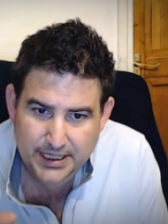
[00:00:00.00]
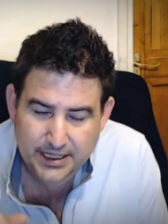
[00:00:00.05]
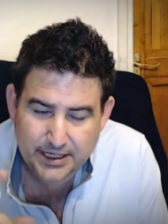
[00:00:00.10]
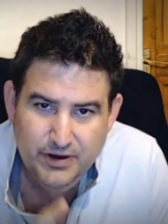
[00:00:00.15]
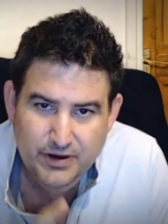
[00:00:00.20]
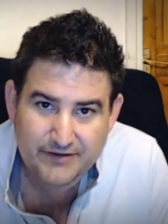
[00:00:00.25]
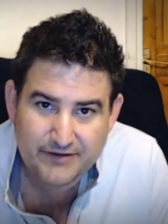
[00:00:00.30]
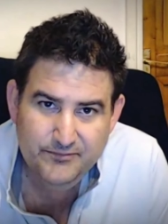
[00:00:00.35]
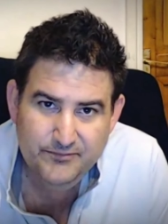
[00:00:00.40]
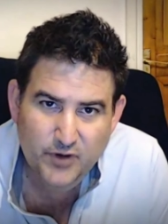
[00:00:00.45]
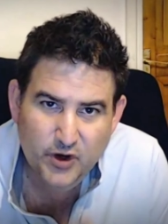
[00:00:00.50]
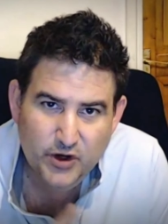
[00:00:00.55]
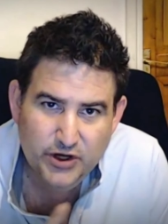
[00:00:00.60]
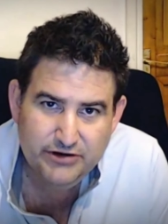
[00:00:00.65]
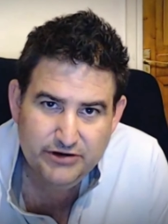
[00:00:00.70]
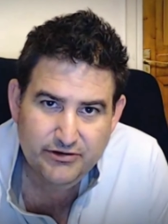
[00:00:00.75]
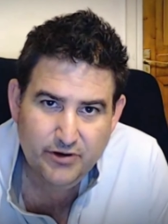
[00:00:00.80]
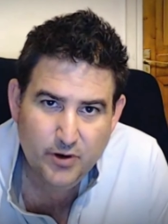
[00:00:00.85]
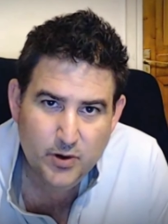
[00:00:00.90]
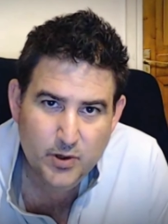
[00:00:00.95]
you have
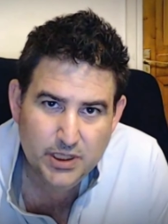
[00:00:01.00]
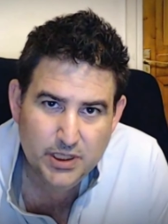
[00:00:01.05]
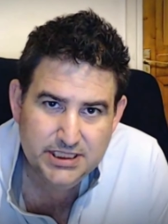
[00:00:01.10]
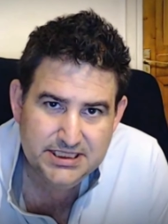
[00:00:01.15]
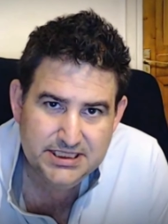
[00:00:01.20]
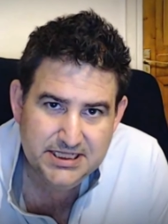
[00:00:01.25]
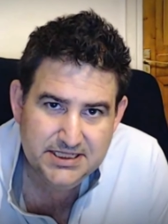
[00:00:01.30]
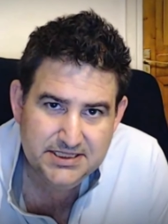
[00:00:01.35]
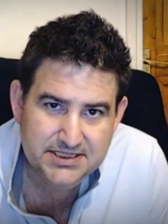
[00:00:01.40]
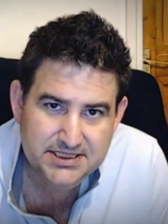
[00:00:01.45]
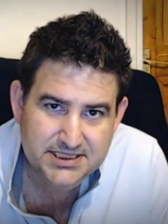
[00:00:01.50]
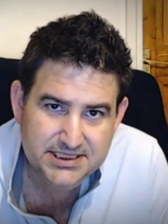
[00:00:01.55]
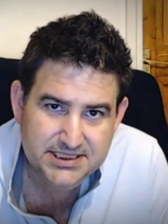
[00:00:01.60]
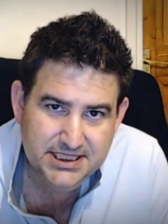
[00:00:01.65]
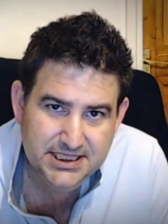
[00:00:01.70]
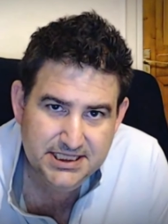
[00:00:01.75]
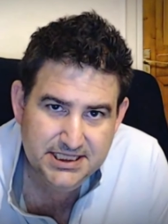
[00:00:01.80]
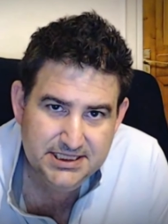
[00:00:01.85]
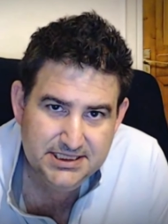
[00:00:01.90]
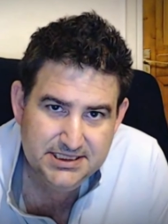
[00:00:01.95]
micro
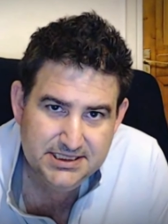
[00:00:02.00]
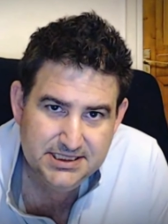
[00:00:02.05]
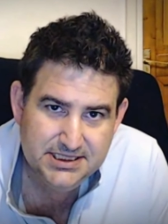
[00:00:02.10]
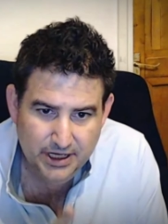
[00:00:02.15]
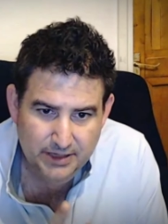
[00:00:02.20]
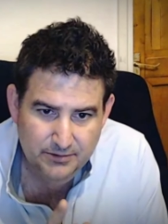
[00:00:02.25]
identities,